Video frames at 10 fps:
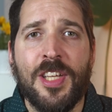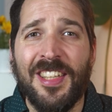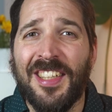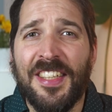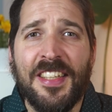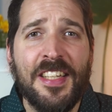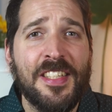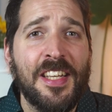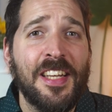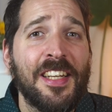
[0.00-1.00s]
and details
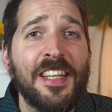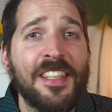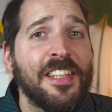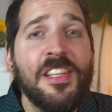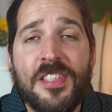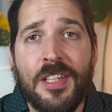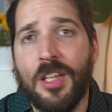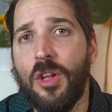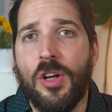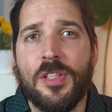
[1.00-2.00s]
can get easily
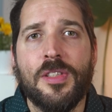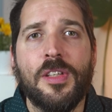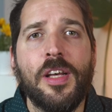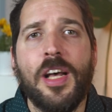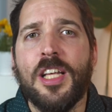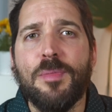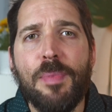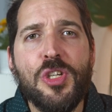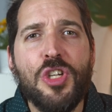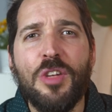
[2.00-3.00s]
lost,
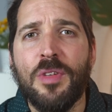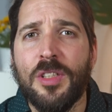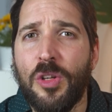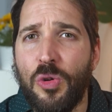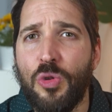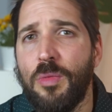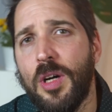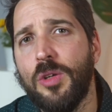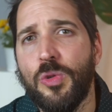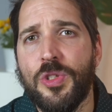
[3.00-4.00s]
especially when the room
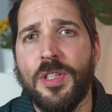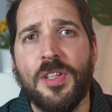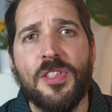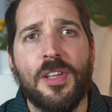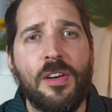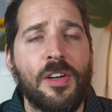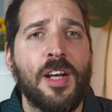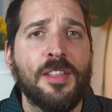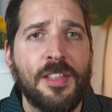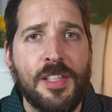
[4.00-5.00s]
acoustics are
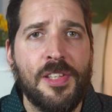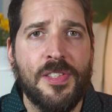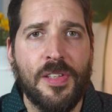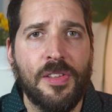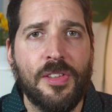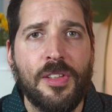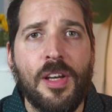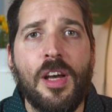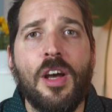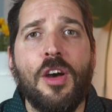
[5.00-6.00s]
not decent.
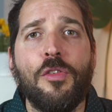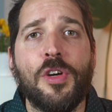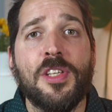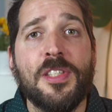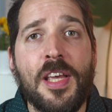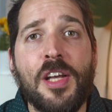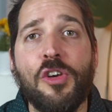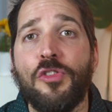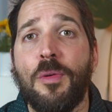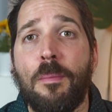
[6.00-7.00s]
For the sake of a